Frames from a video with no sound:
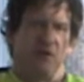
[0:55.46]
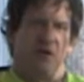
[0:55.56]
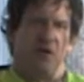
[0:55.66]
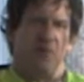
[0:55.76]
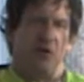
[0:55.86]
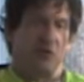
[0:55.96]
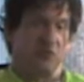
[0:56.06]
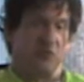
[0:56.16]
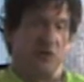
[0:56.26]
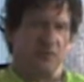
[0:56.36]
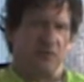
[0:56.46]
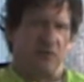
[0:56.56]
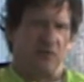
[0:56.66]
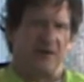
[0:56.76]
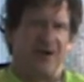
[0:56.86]
Also talks
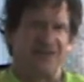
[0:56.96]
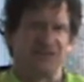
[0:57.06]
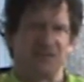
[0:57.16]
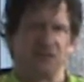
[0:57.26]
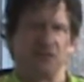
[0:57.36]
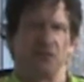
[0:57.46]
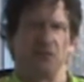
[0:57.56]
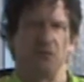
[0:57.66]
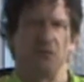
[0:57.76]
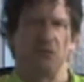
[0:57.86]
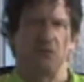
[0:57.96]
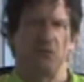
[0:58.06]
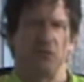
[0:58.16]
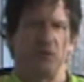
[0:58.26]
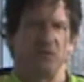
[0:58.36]
about COTS
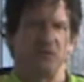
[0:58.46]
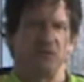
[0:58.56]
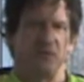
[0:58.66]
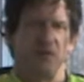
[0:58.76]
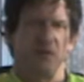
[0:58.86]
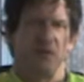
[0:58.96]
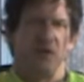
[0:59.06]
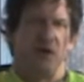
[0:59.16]
replacement,